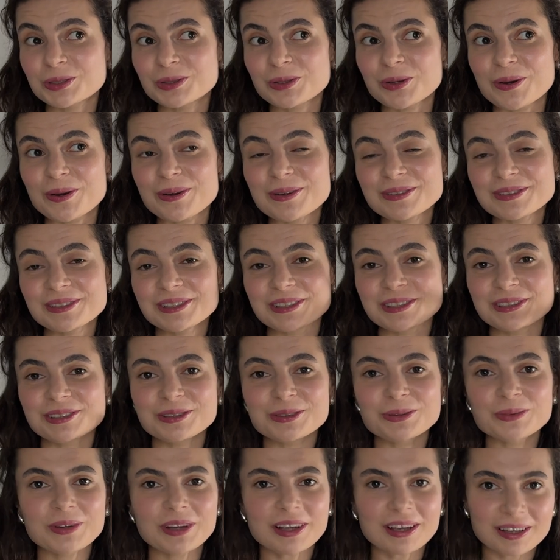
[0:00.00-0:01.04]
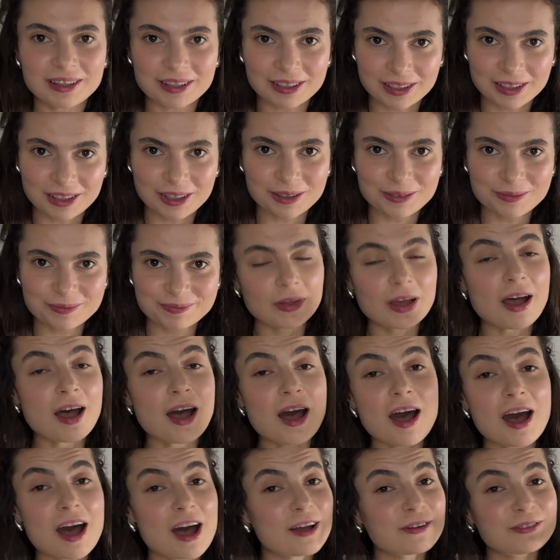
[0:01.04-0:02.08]
turns into reality.
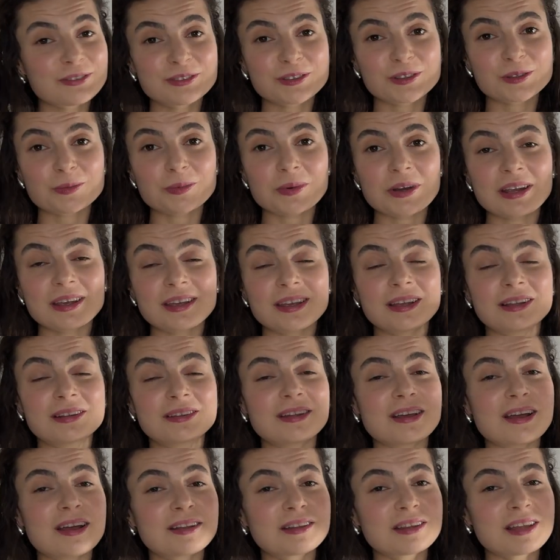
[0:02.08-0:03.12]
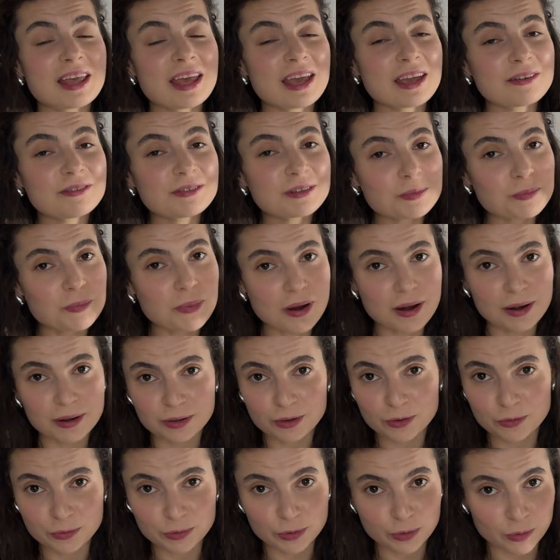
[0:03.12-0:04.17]
After breaking down every part
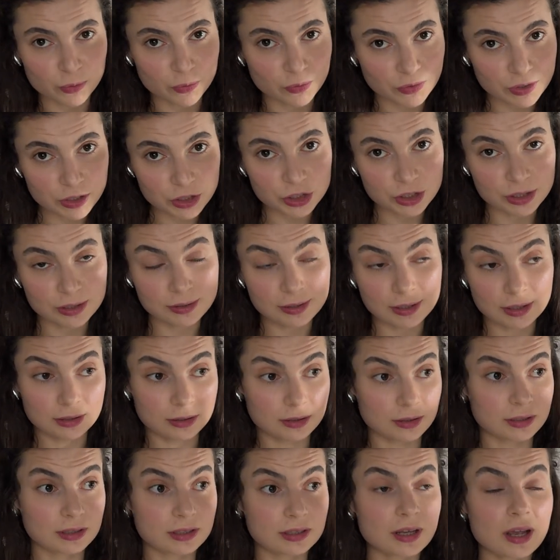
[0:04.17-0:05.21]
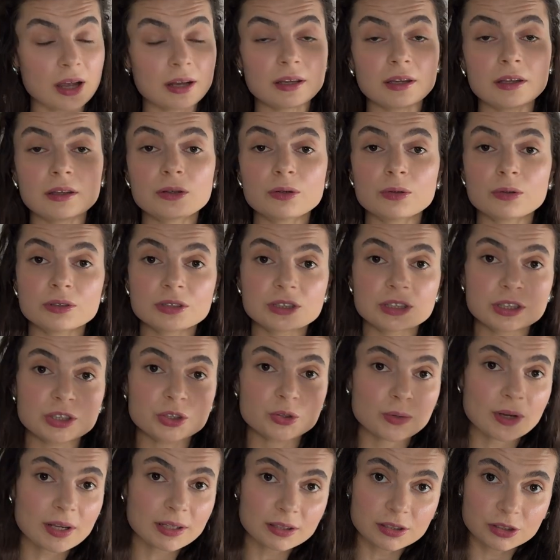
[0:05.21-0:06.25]
of your vision and deciding your
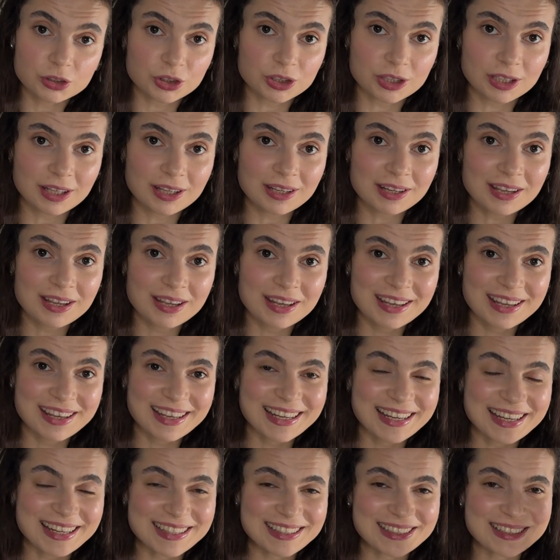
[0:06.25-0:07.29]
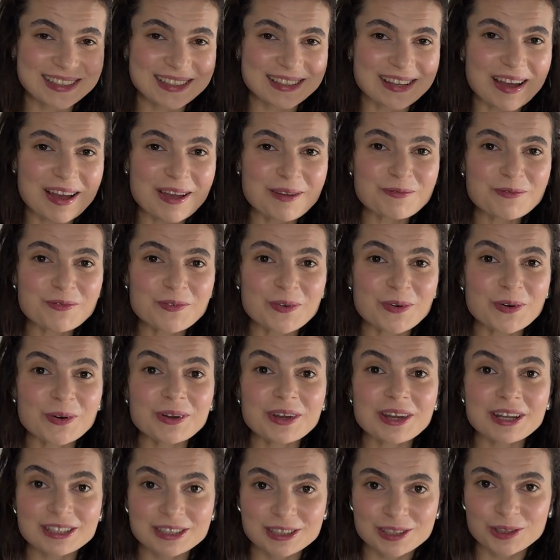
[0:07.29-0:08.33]
strategy, it's time for
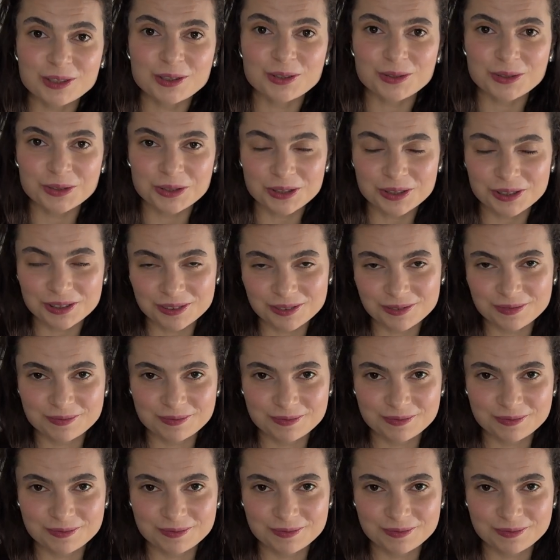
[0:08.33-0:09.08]
execution.